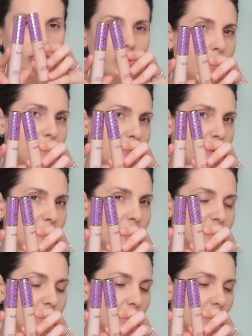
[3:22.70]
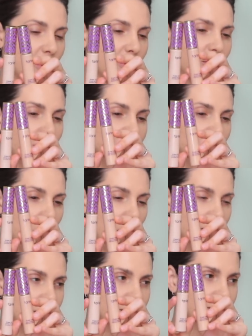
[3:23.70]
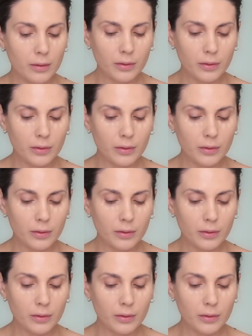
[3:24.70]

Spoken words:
Shape Tape Concealer from Tarte.